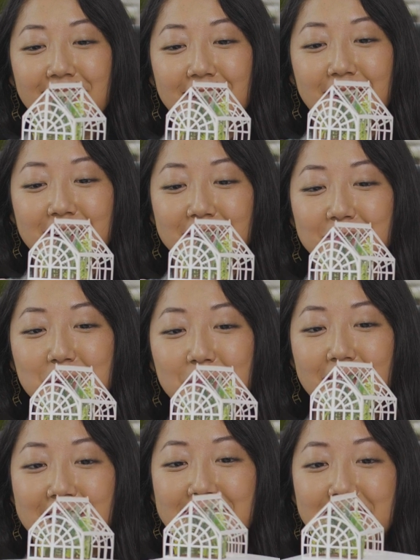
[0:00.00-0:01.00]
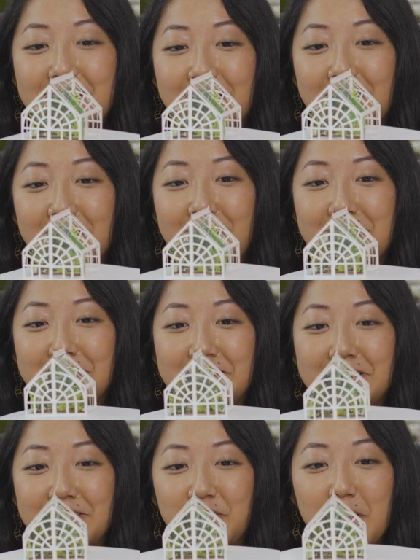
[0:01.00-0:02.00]
A lot of the plants here
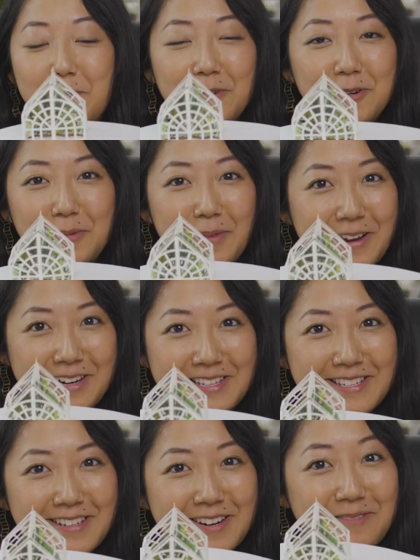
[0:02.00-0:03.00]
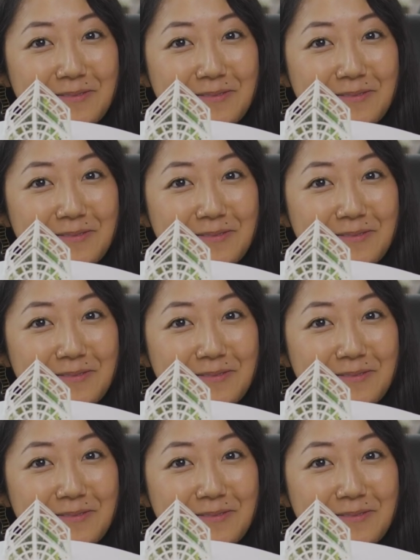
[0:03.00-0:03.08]
are tropical plants that I